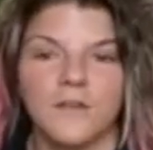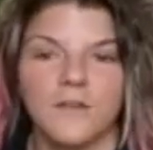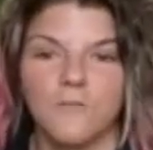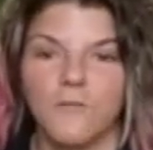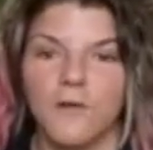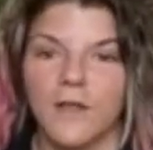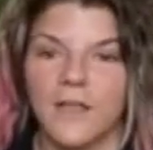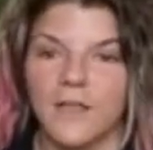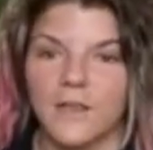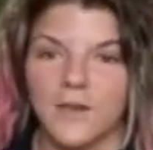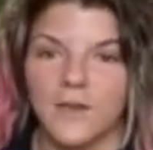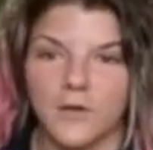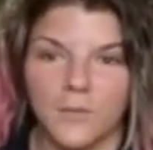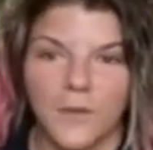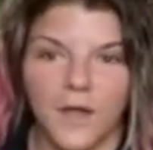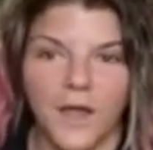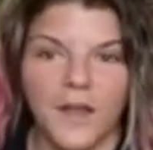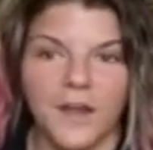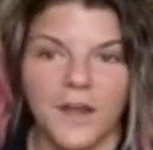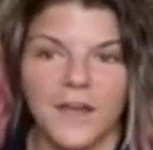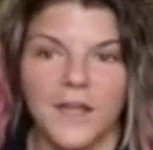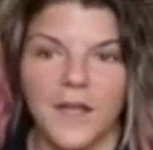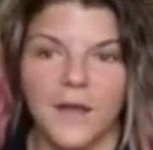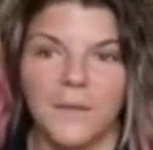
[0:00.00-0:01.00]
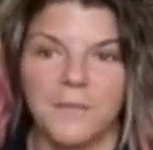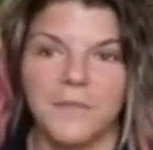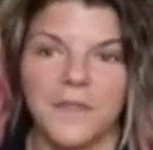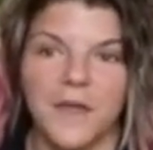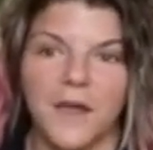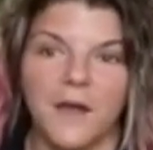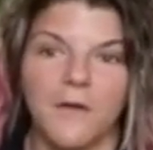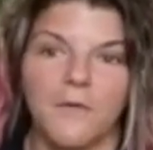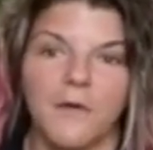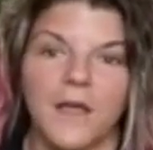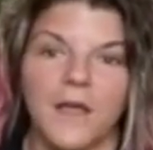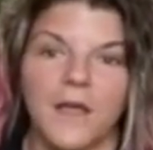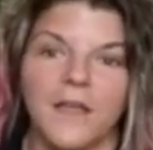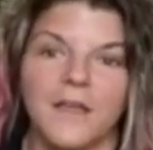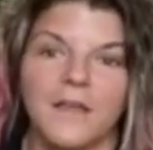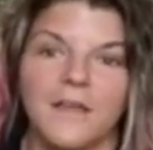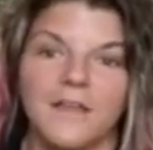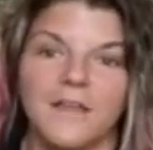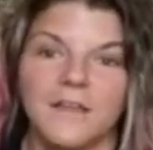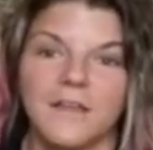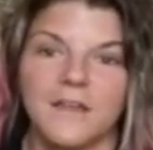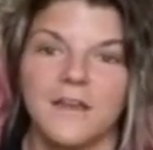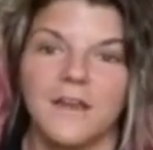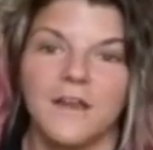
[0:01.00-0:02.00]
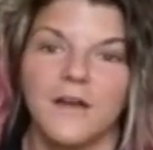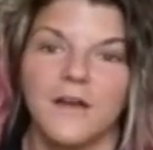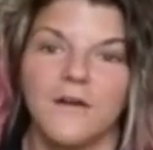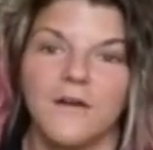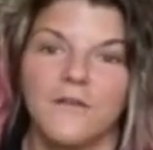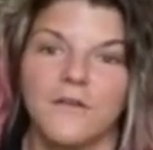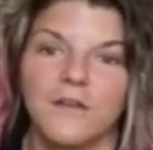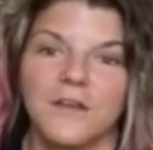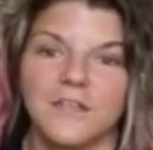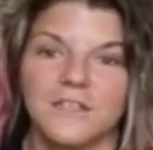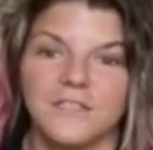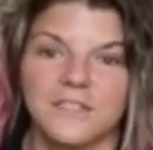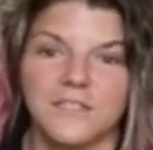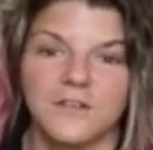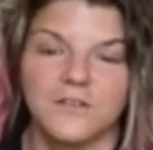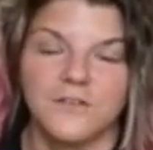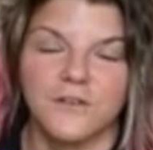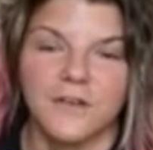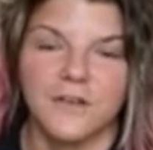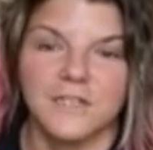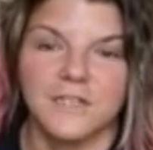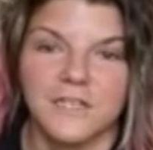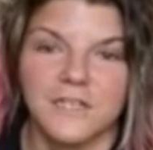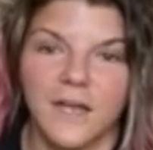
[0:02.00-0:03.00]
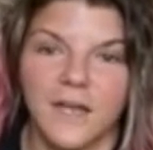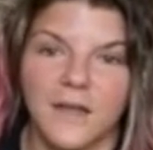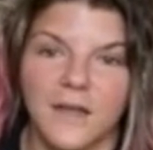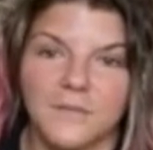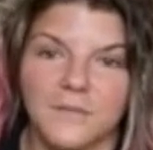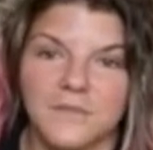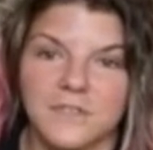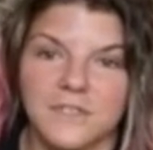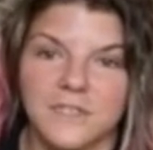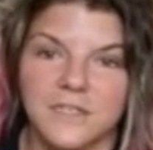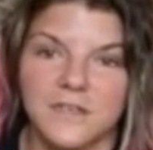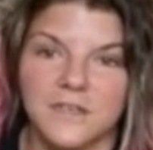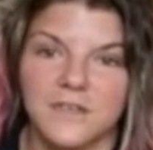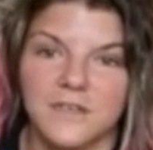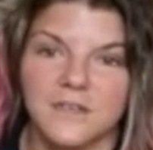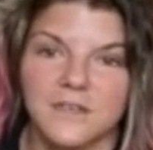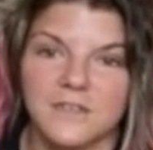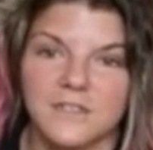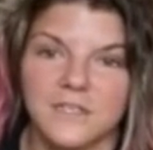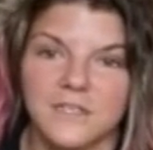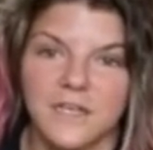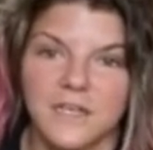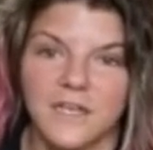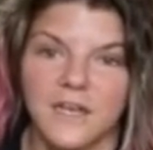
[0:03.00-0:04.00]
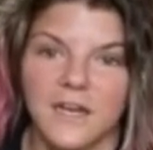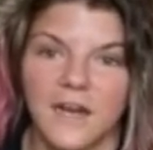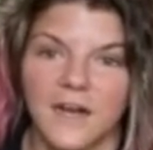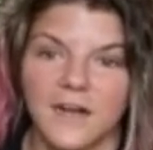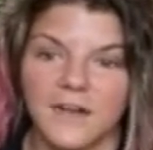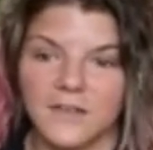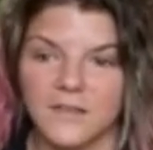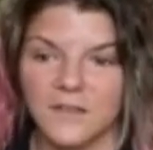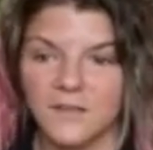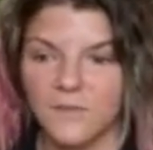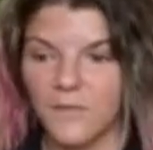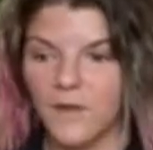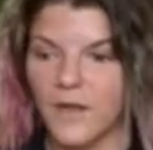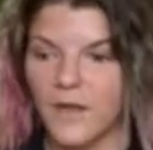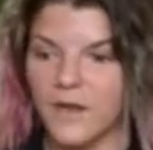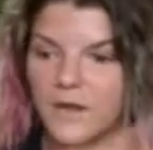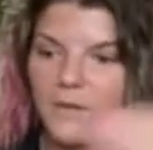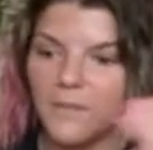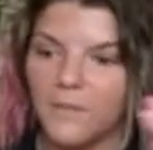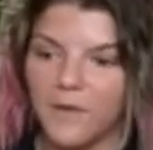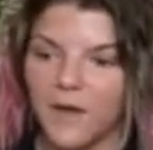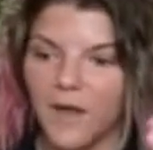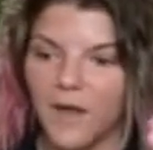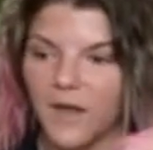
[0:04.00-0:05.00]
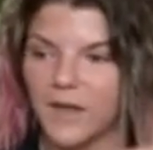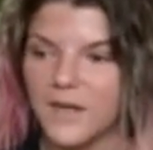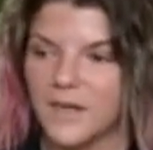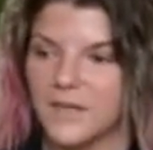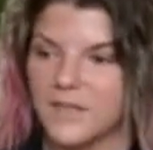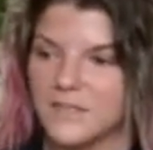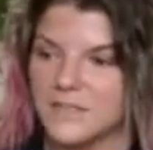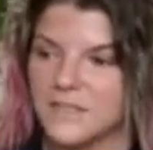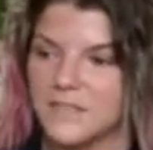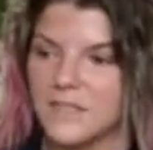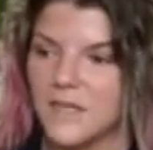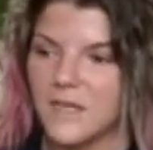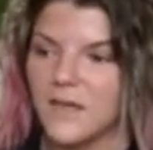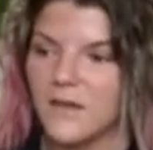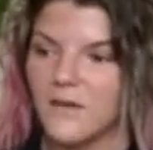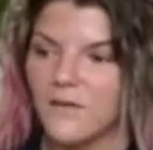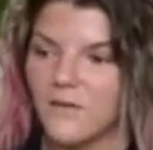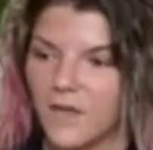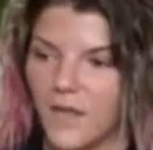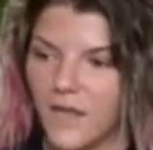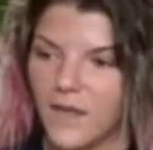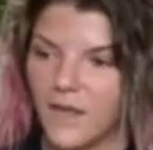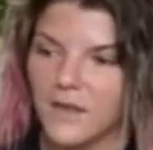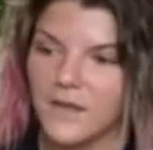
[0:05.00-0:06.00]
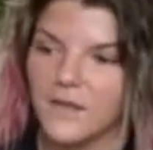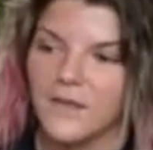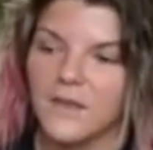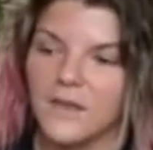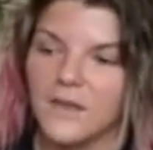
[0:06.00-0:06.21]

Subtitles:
Wake your body up that way, you know, and it's a great time to connect the mind and body and say, okay,